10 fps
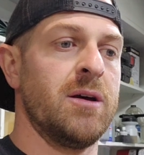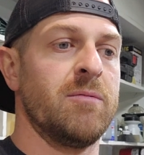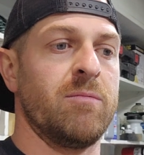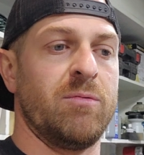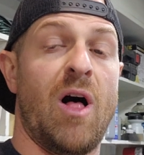
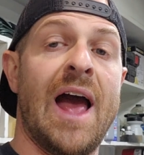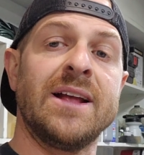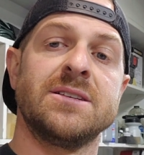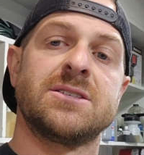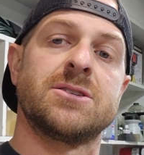
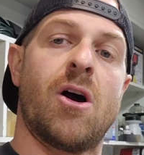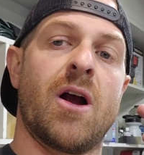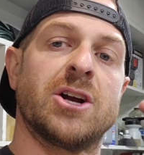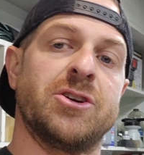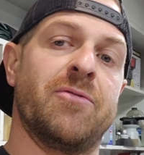lines are
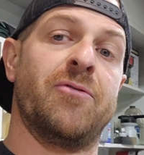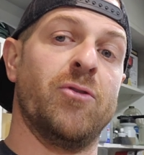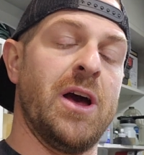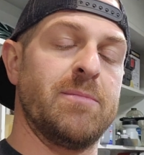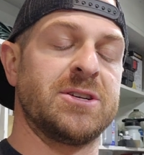actually
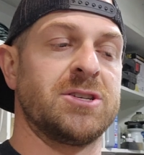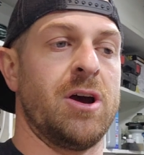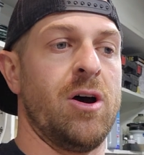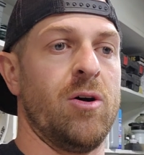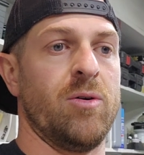flipped.
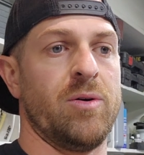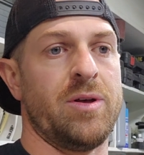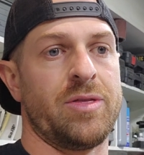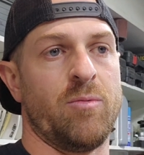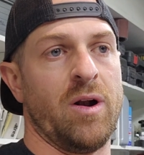So
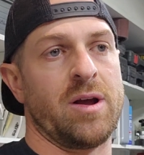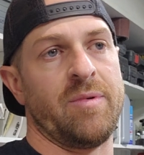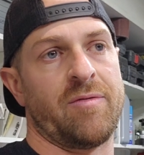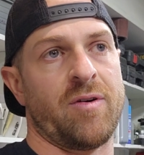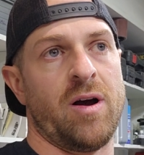the one
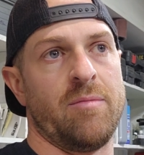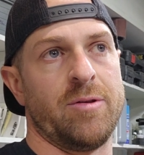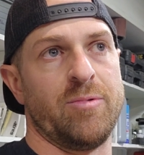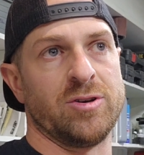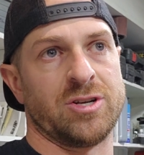coming from the
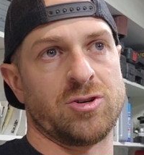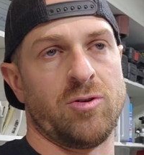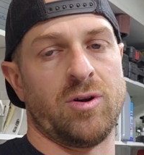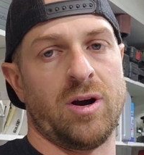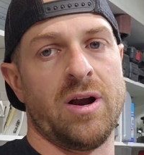boost
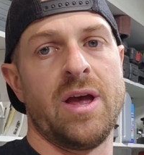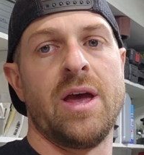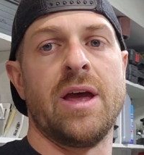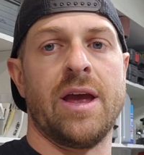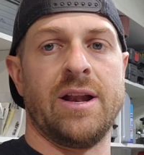controller,
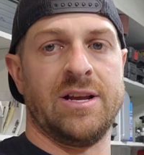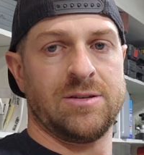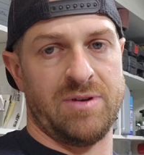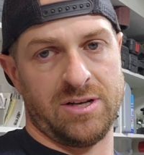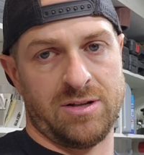it needs
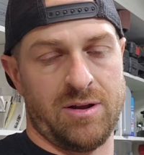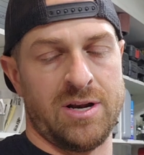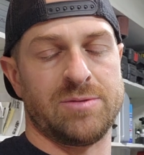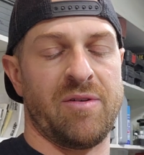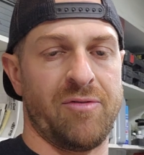to
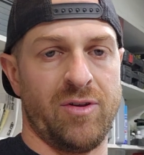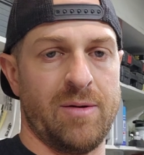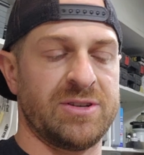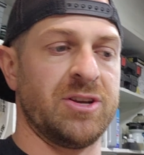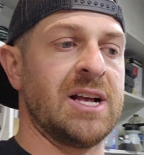be
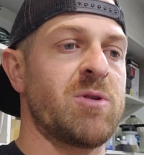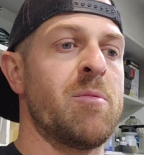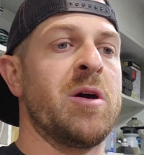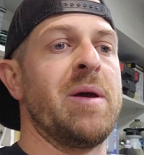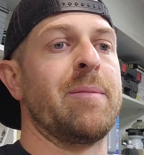flipped. So that's why I'm
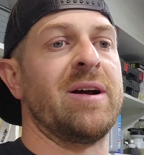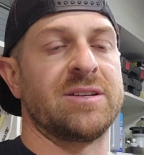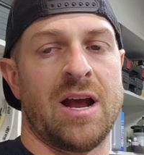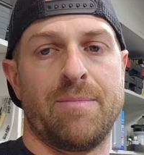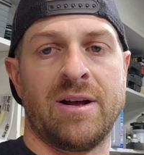only making about
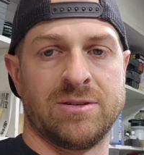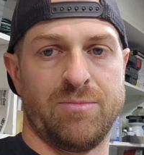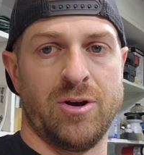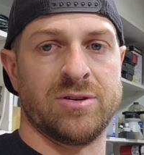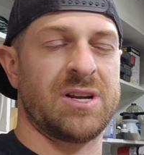10 pounds of
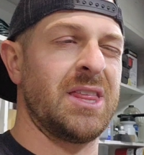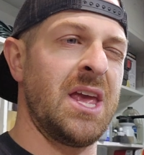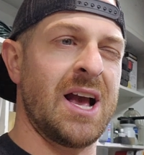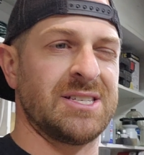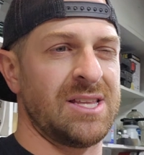boost. I
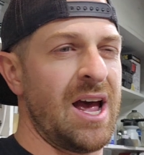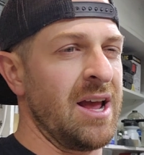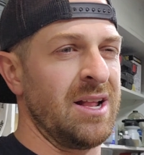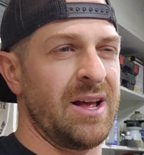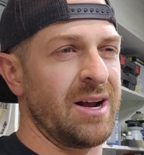think I said that
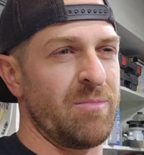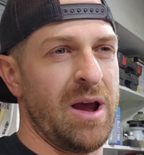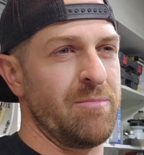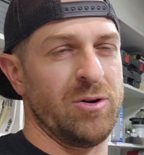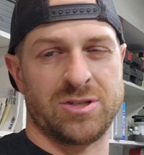in like
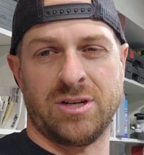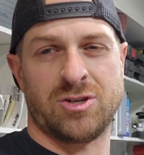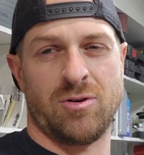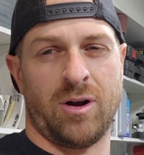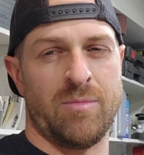my boost
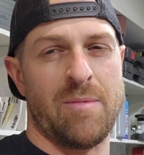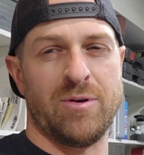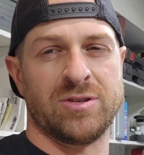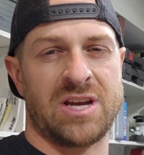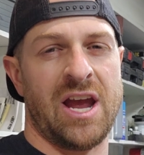control or my
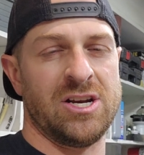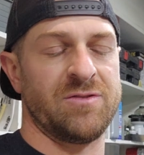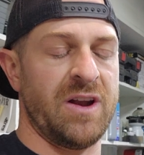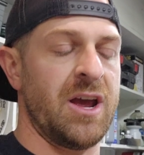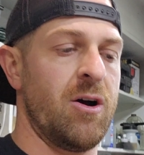boost gauge
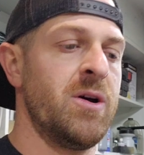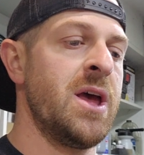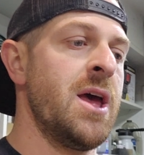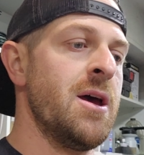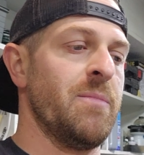video.
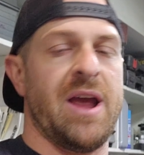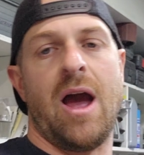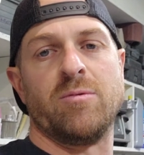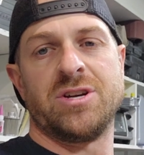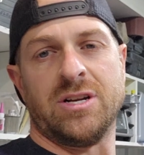But
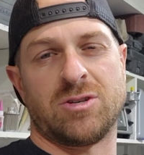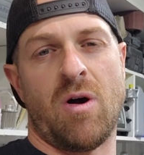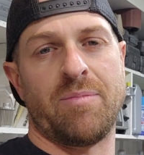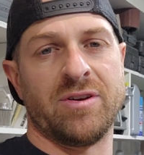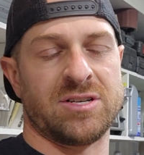yeah, we need to
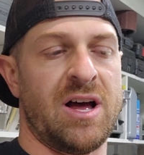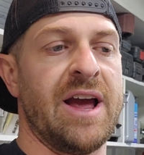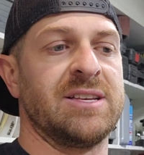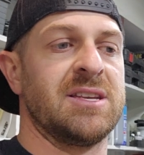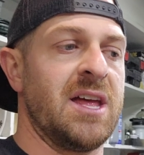swap those
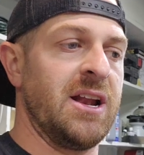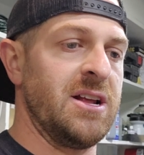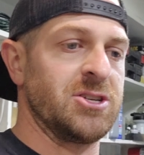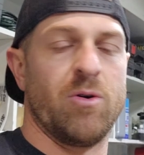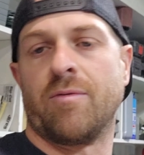lines, and then it
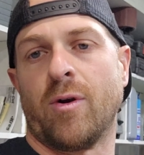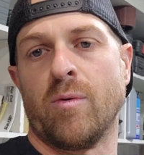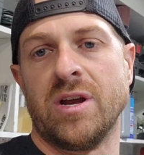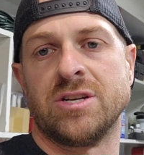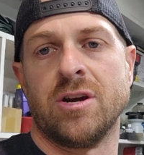needs to go in for a
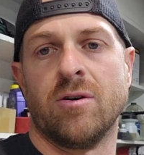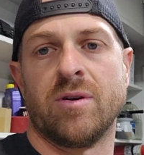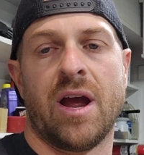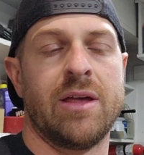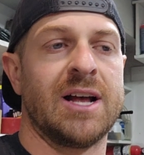
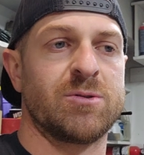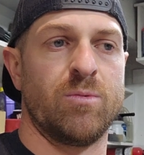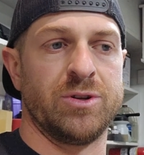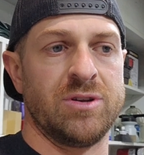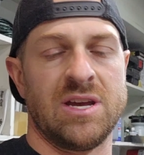retune, and that's when
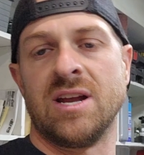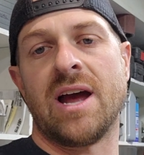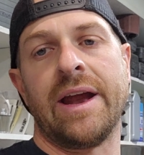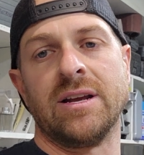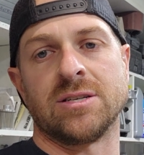we'll do the
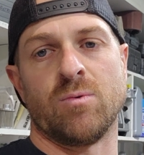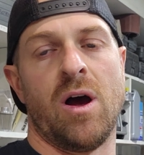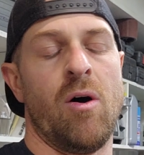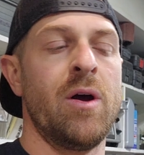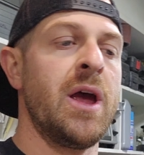E90 as
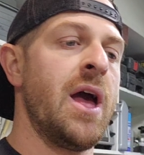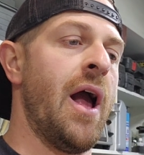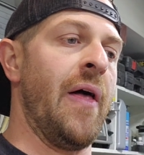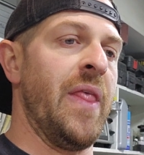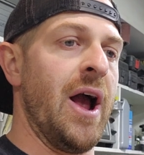well.
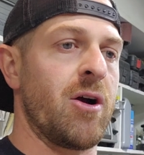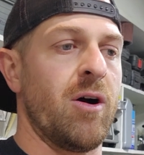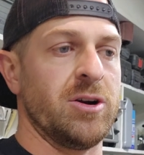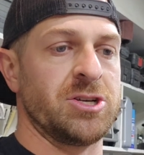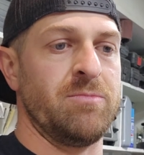And that
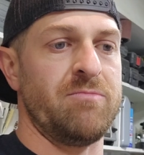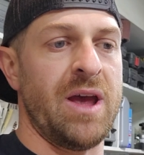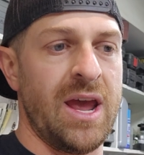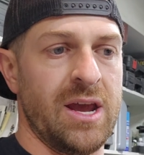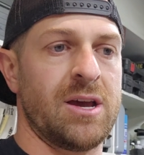car should
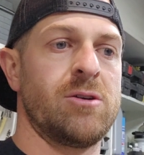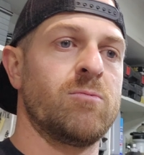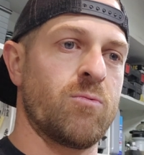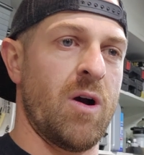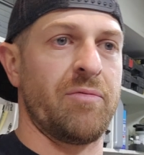make
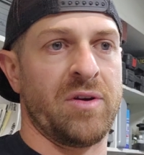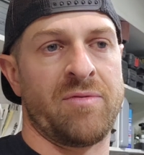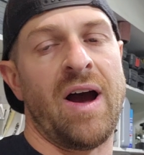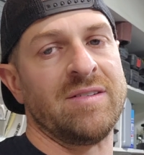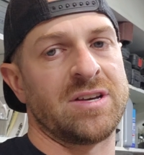roughly
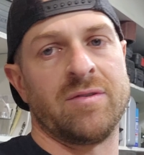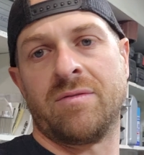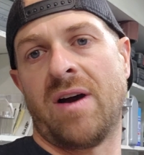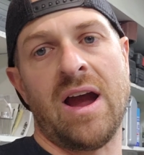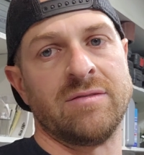
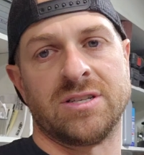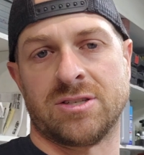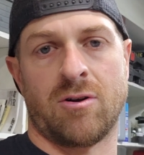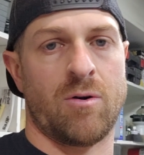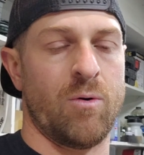575,
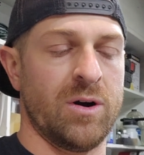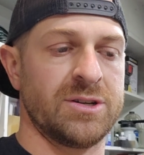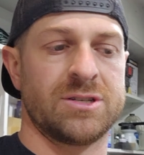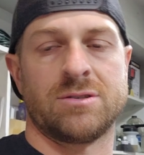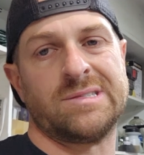600
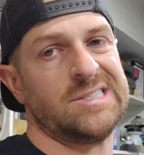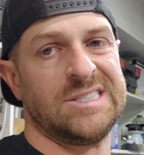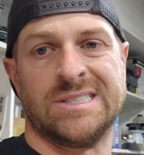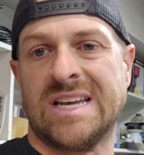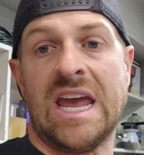horse,
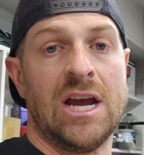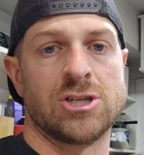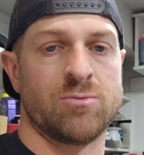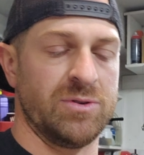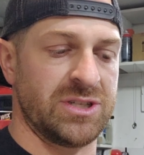
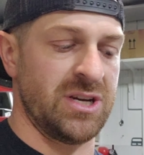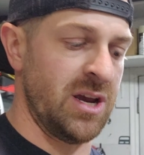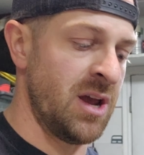ish. We'll see.